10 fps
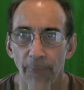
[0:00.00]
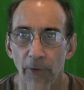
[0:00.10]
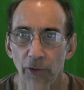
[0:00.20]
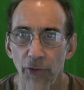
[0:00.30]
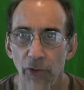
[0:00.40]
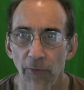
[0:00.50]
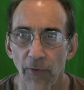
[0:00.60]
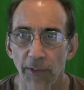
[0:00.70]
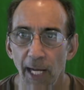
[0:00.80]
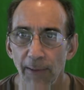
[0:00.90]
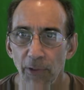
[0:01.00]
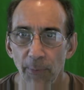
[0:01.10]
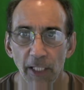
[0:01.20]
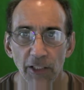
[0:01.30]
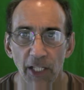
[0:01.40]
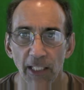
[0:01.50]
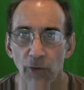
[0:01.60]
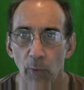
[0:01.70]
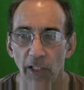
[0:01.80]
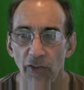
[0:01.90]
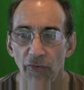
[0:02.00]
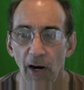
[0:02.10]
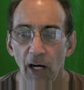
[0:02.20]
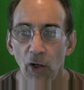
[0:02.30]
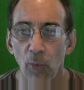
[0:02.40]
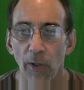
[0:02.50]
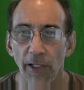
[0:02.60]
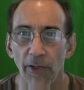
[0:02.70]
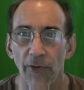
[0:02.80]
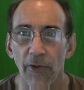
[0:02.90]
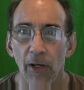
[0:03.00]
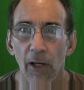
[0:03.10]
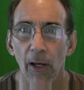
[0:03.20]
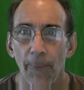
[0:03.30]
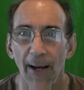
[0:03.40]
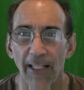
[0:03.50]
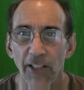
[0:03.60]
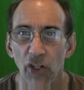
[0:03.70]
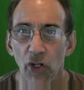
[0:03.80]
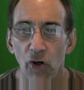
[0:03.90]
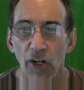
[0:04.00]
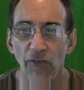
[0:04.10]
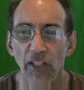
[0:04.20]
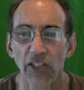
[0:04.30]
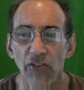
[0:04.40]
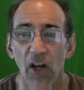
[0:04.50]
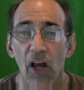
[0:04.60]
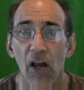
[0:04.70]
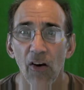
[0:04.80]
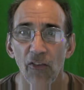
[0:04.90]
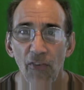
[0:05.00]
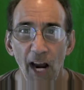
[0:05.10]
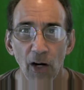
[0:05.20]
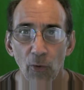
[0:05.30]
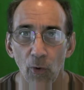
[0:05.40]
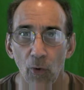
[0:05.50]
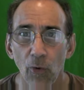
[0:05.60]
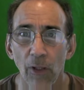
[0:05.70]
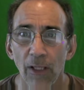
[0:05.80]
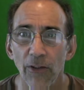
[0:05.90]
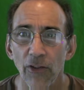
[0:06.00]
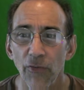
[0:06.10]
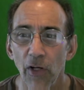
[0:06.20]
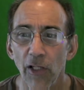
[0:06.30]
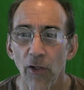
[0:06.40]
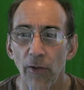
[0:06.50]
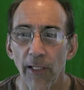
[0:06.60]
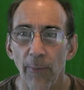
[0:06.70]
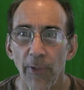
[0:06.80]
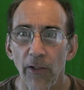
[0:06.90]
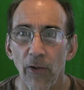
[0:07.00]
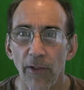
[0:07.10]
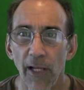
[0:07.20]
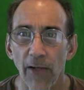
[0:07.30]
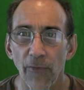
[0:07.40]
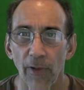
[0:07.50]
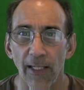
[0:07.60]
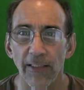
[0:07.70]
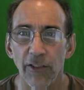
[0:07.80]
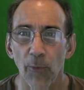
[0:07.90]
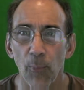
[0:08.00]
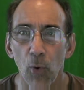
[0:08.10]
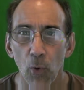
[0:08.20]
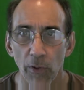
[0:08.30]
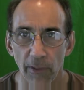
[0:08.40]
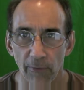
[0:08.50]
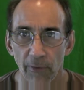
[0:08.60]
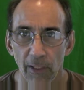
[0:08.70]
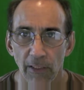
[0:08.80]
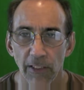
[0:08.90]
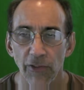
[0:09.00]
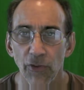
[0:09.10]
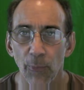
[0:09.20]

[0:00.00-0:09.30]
There's two different types of meningitis. One is viral, one is bacterial. If it's viral, there's very little that can be done for it. It's supportive, just